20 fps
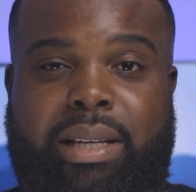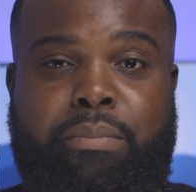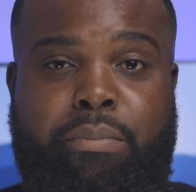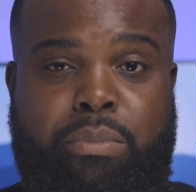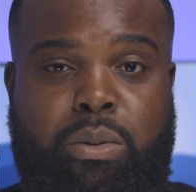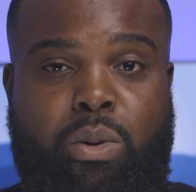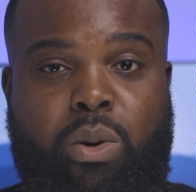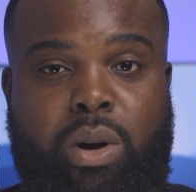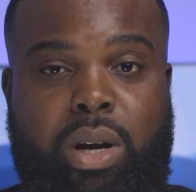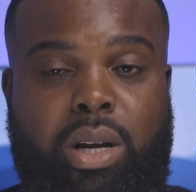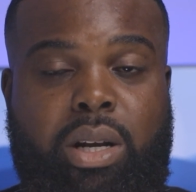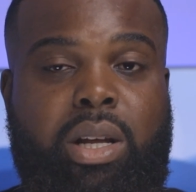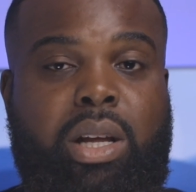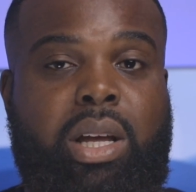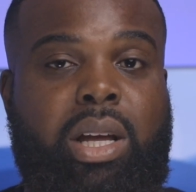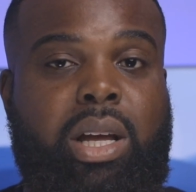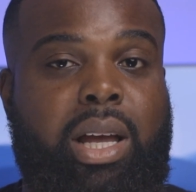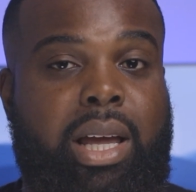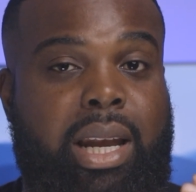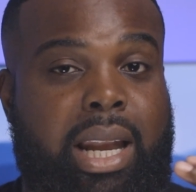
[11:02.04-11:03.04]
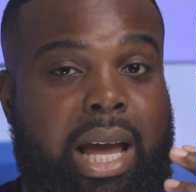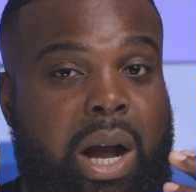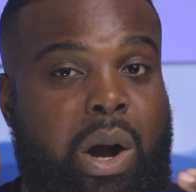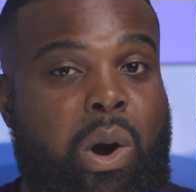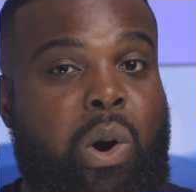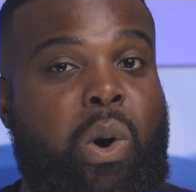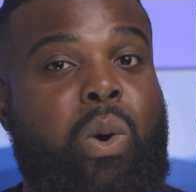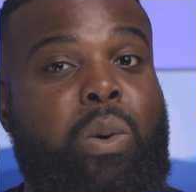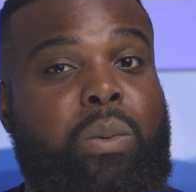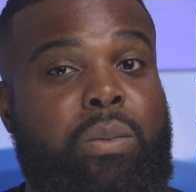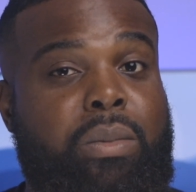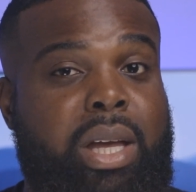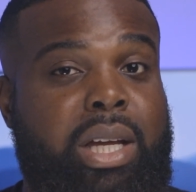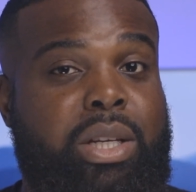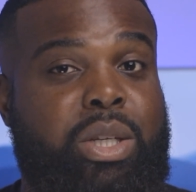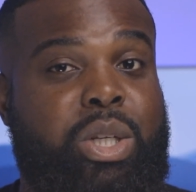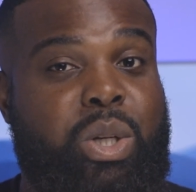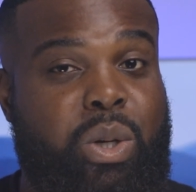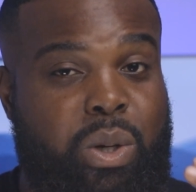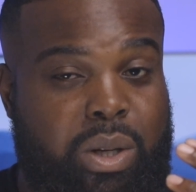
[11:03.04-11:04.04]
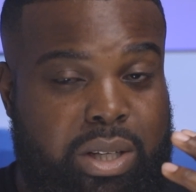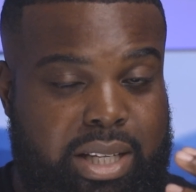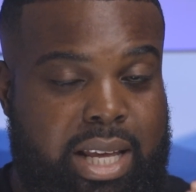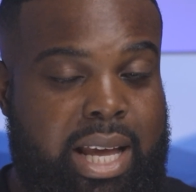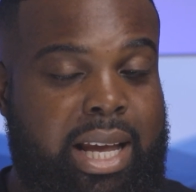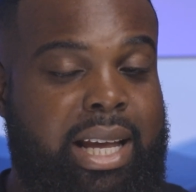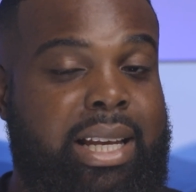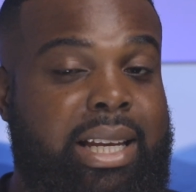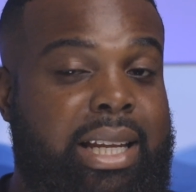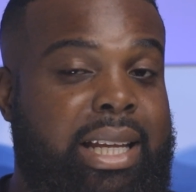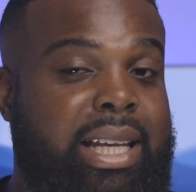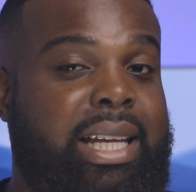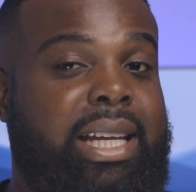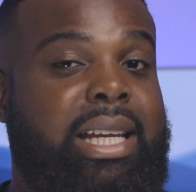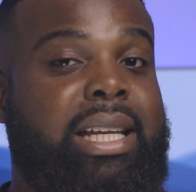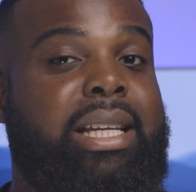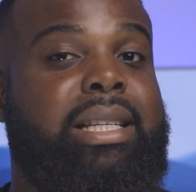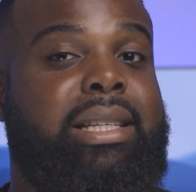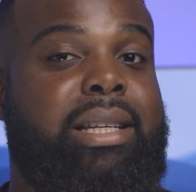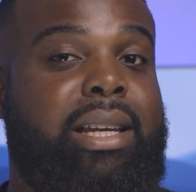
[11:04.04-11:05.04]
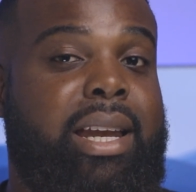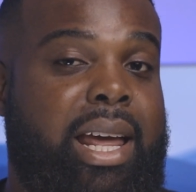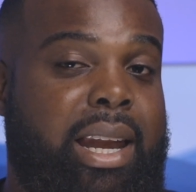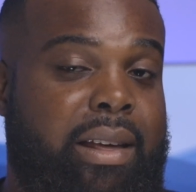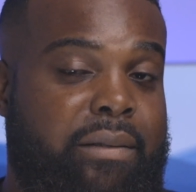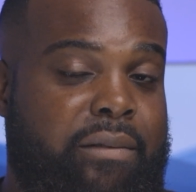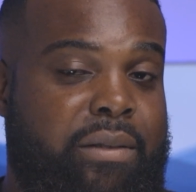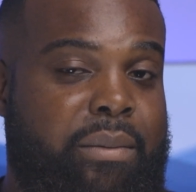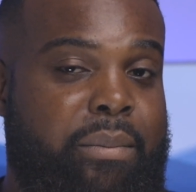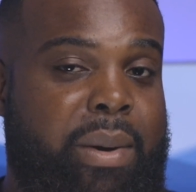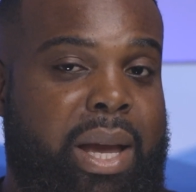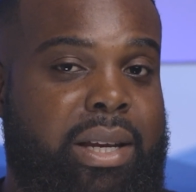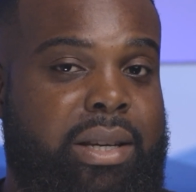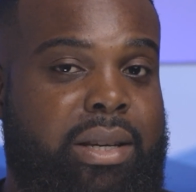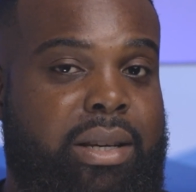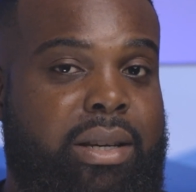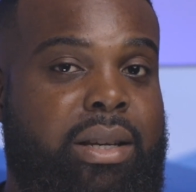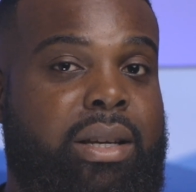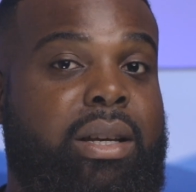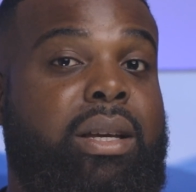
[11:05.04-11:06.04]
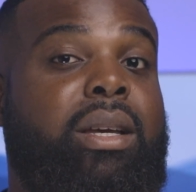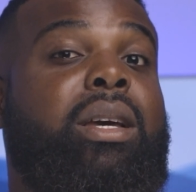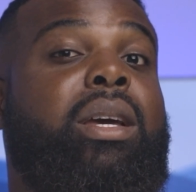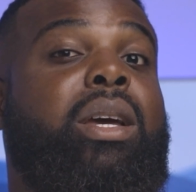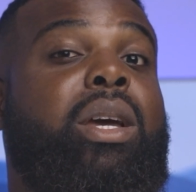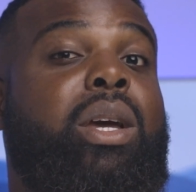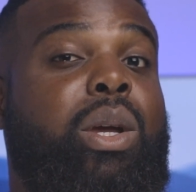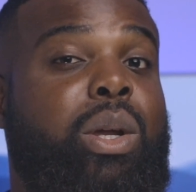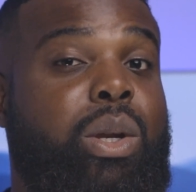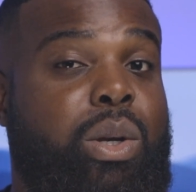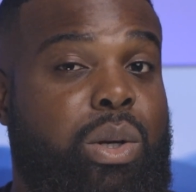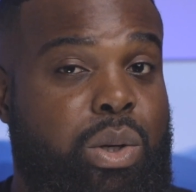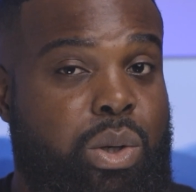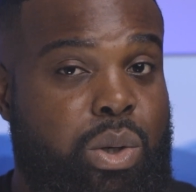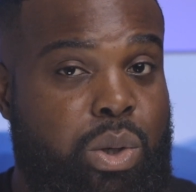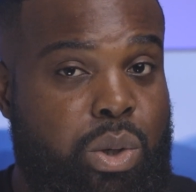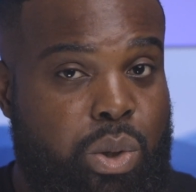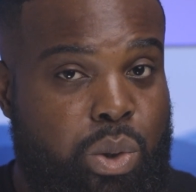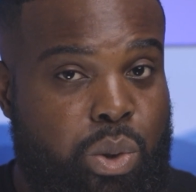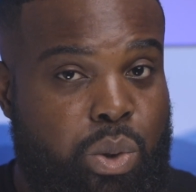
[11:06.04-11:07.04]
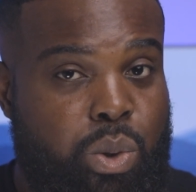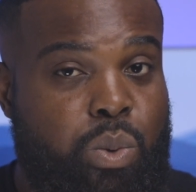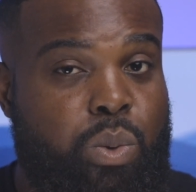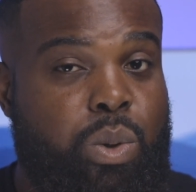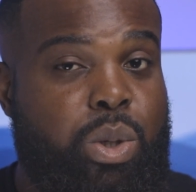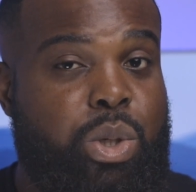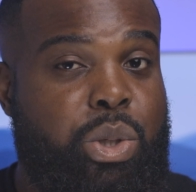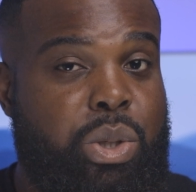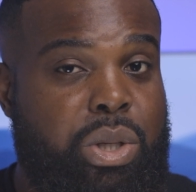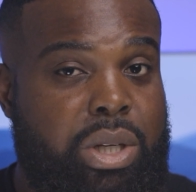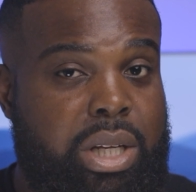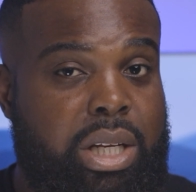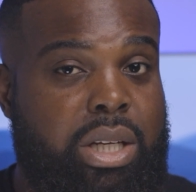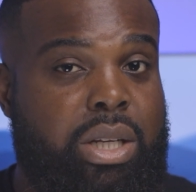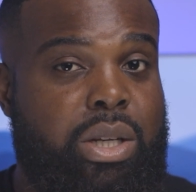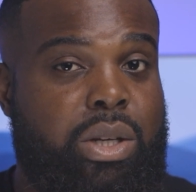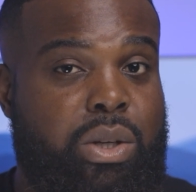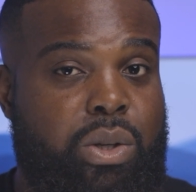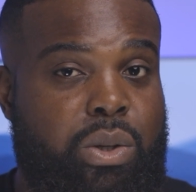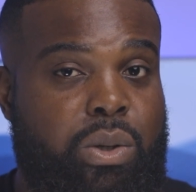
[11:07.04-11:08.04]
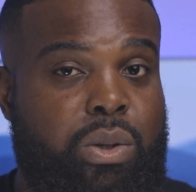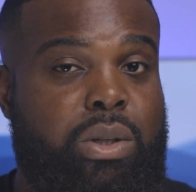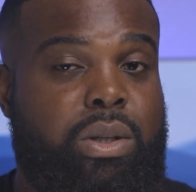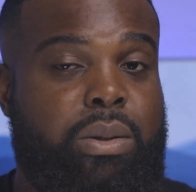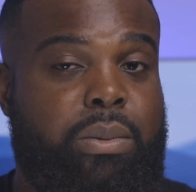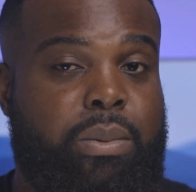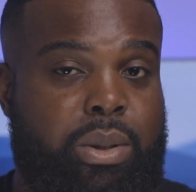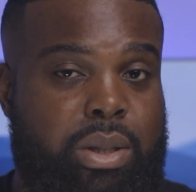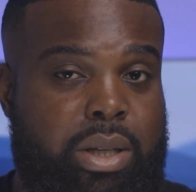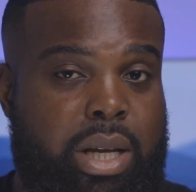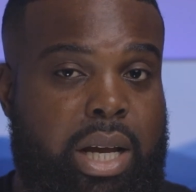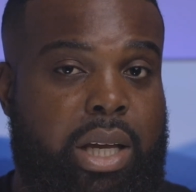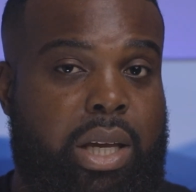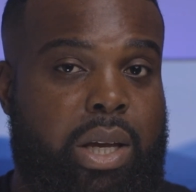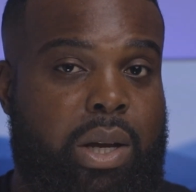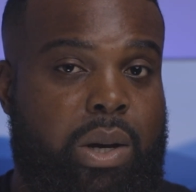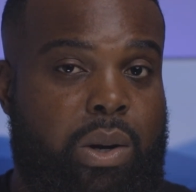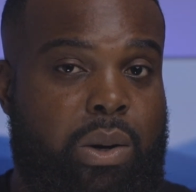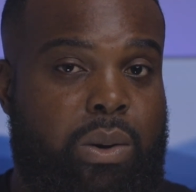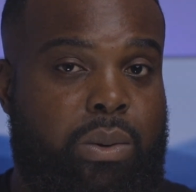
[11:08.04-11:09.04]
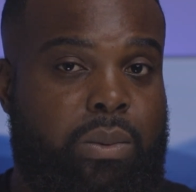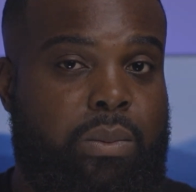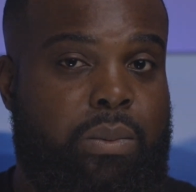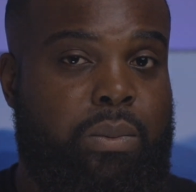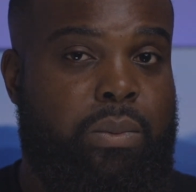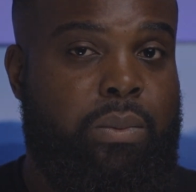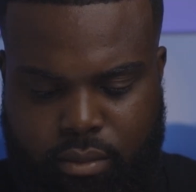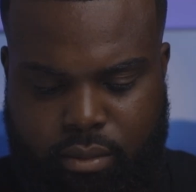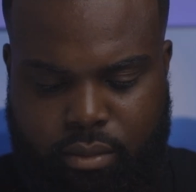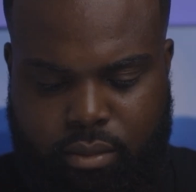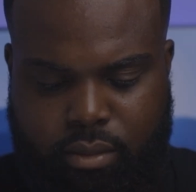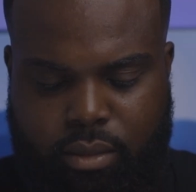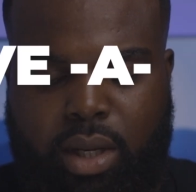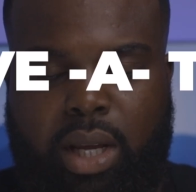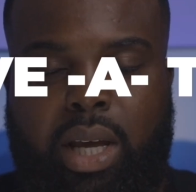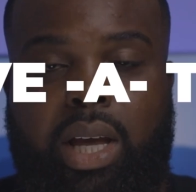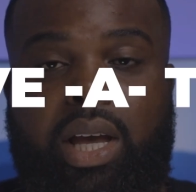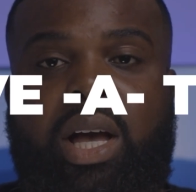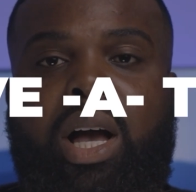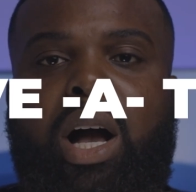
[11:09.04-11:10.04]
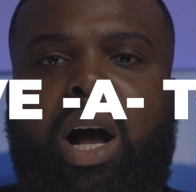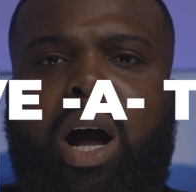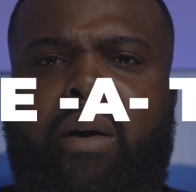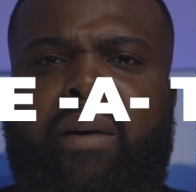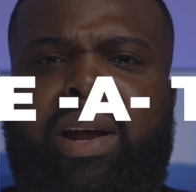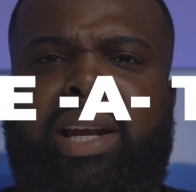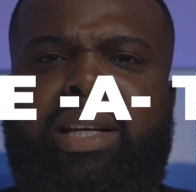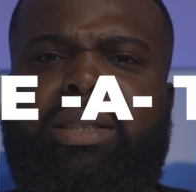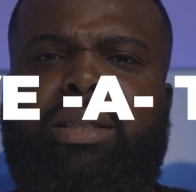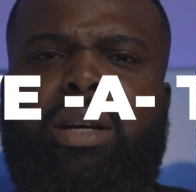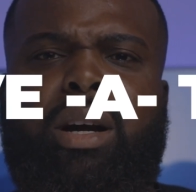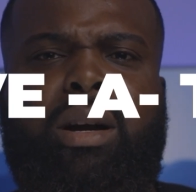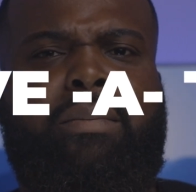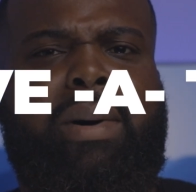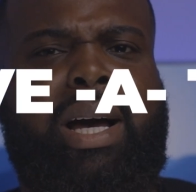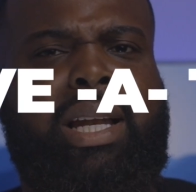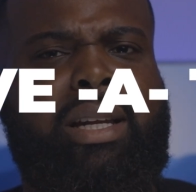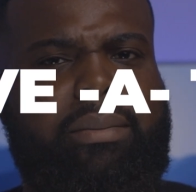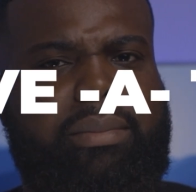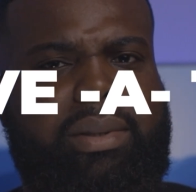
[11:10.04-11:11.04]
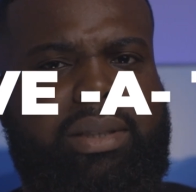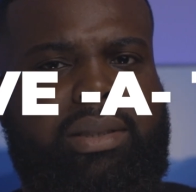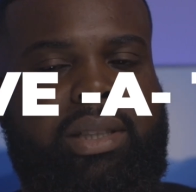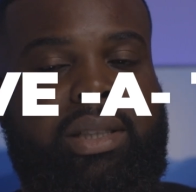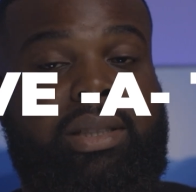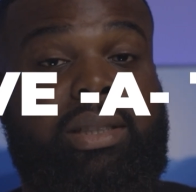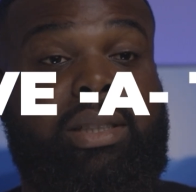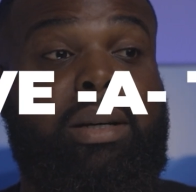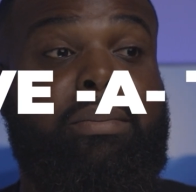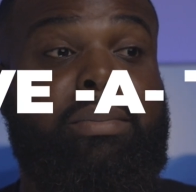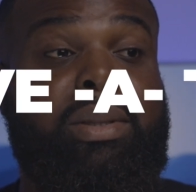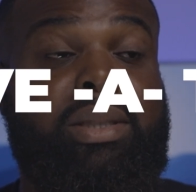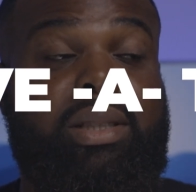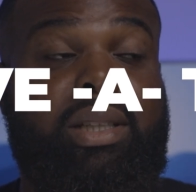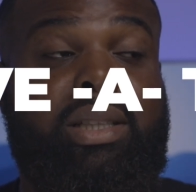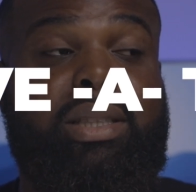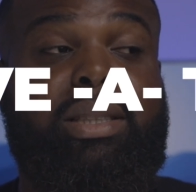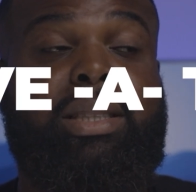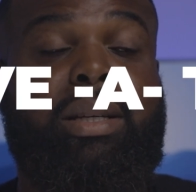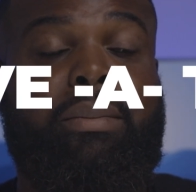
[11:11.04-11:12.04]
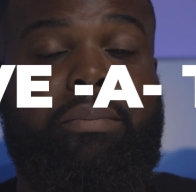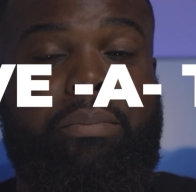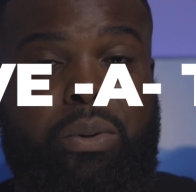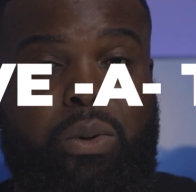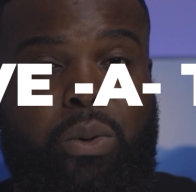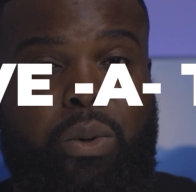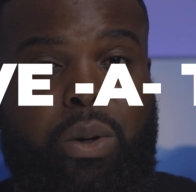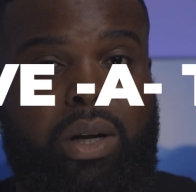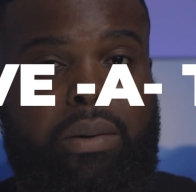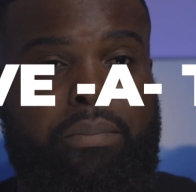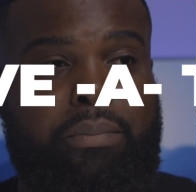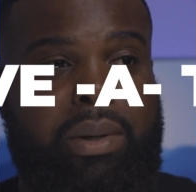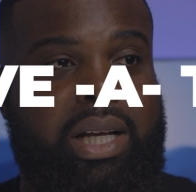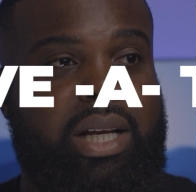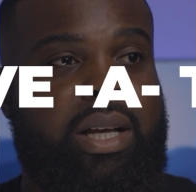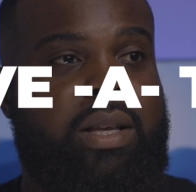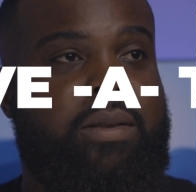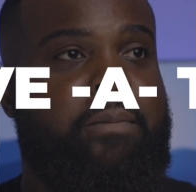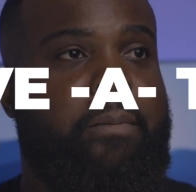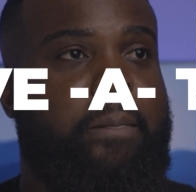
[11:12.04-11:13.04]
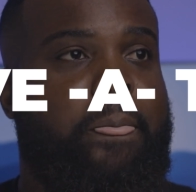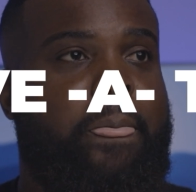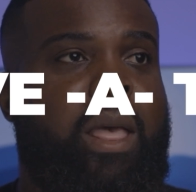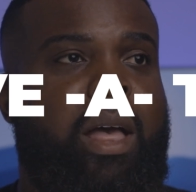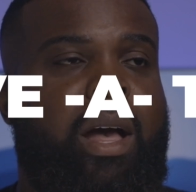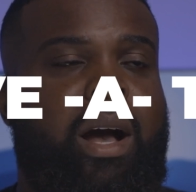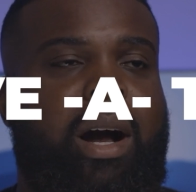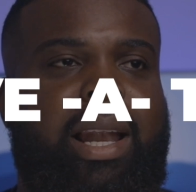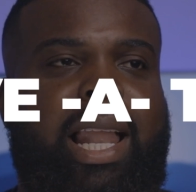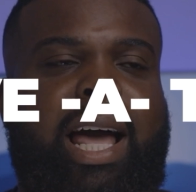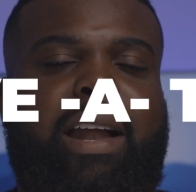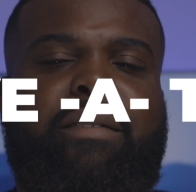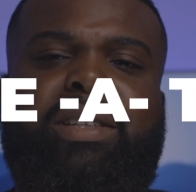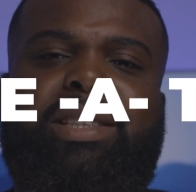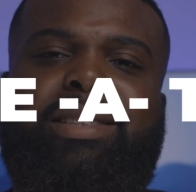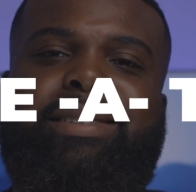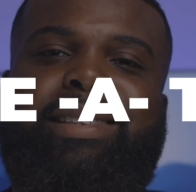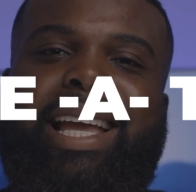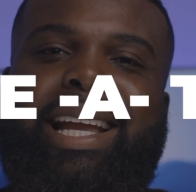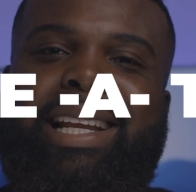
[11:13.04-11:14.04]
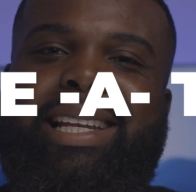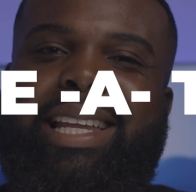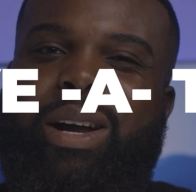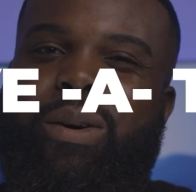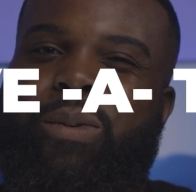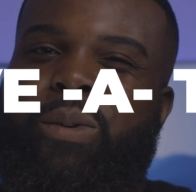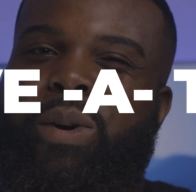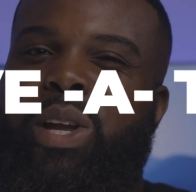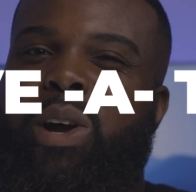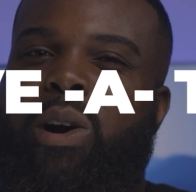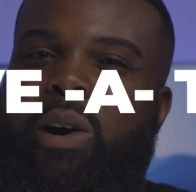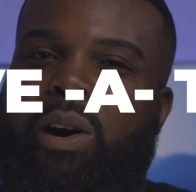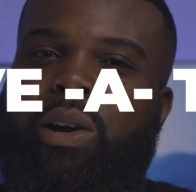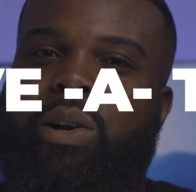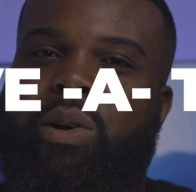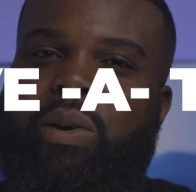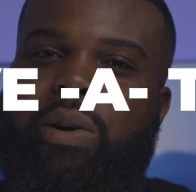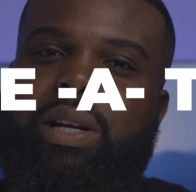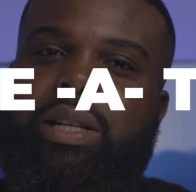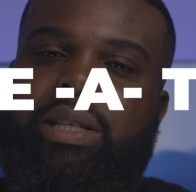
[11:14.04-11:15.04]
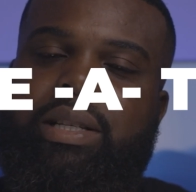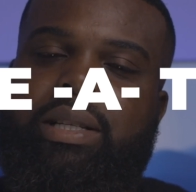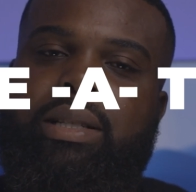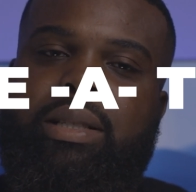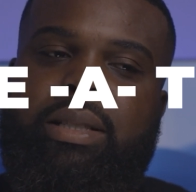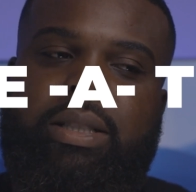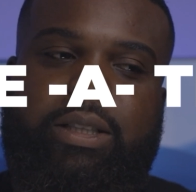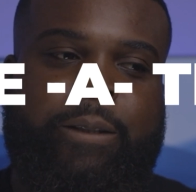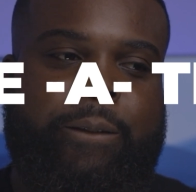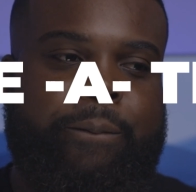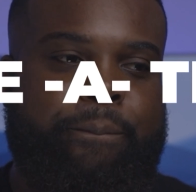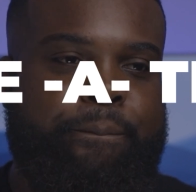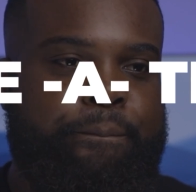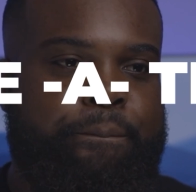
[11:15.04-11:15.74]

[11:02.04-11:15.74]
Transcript: important. And I hope that you're taking heed to that information. Do what you need to do to protect your home. All right, let's talk about number 6. Number 6 is important because a lot of us think that we are going to